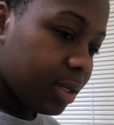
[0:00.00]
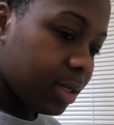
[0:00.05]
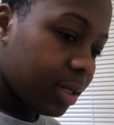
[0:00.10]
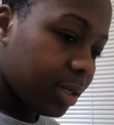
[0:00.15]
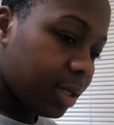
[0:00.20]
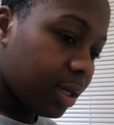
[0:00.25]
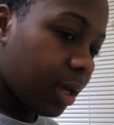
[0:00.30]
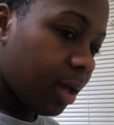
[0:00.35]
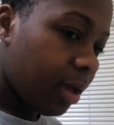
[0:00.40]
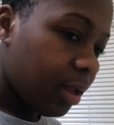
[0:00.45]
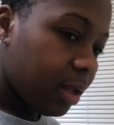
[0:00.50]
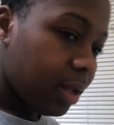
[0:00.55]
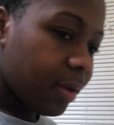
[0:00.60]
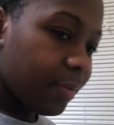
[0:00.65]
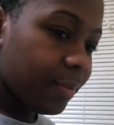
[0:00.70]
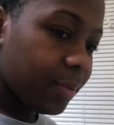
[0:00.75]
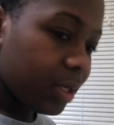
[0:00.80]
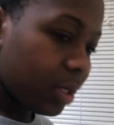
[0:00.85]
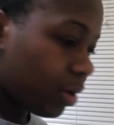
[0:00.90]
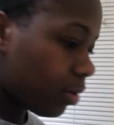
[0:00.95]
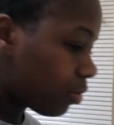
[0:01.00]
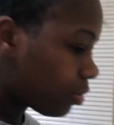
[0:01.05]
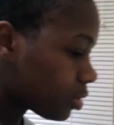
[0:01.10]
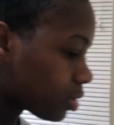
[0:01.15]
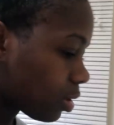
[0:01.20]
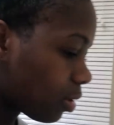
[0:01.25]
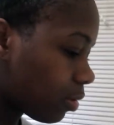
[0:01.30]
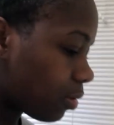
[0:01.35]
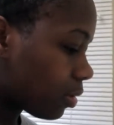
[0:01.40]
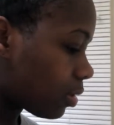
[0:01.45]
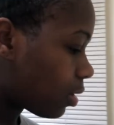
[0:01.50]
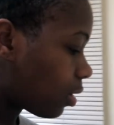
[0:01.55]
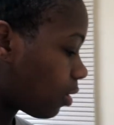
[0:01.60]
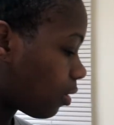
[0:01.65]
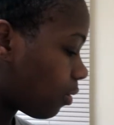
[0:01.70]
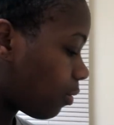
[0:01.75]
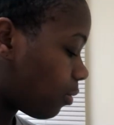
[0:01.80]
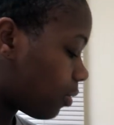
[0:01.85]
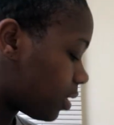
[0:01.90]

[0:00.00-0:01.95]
Now, y'all let me know what's going on.